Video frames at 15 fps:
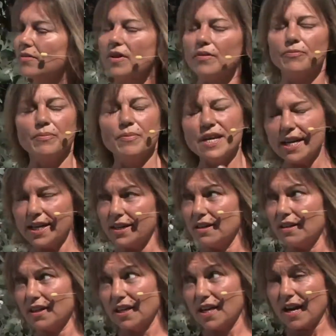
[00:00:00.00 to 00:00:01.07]

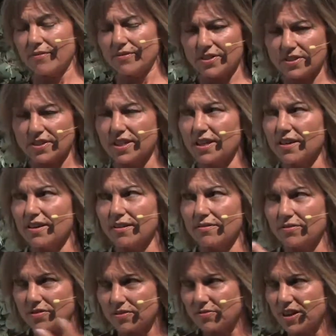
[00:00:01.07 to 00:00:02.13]
immediately, obviously, I
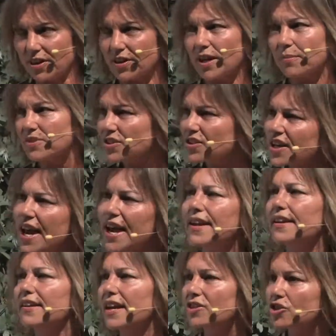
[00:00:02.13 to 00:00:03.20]
was very upset,
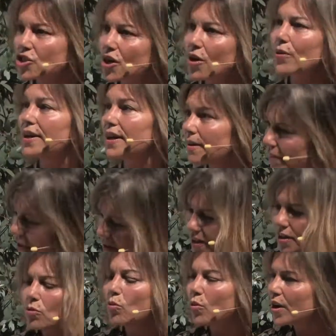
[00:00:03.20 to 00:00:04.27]
and I showed him. I was
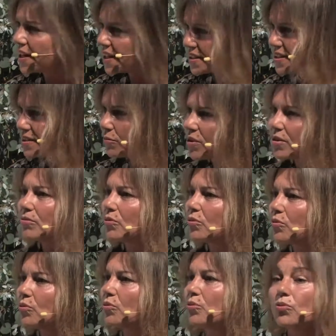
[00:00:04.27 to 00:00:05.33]
like, what is it? What
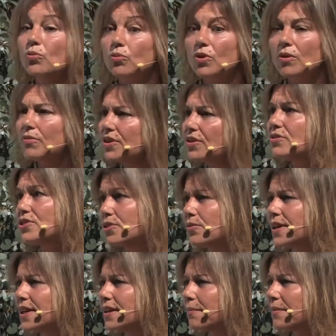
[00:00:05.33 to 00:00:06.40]
were you
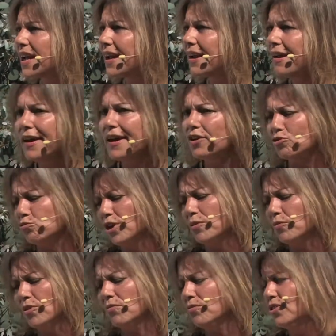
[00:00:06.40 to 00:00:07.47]
doing to me? Because
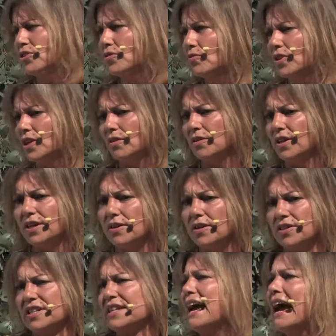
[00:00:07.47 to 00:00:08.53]
what were you? He
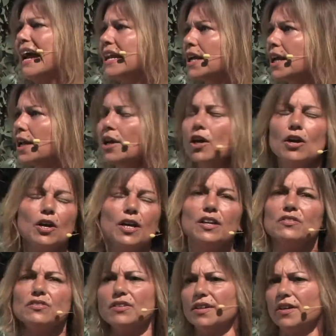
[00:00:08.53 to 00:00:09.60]
denied it.
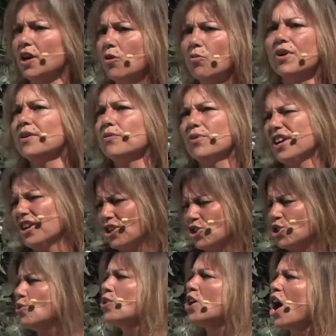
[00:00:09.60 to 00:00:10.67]
He's like, where did
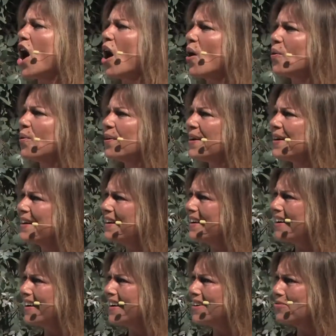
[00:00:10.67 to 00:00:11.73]
you go?
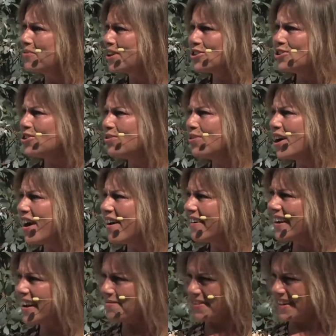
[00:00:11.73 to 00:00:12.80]
Where'd you go?
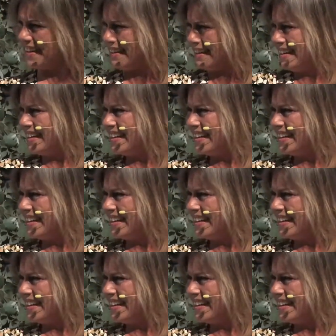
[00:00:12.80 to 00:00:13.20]
And I'm like,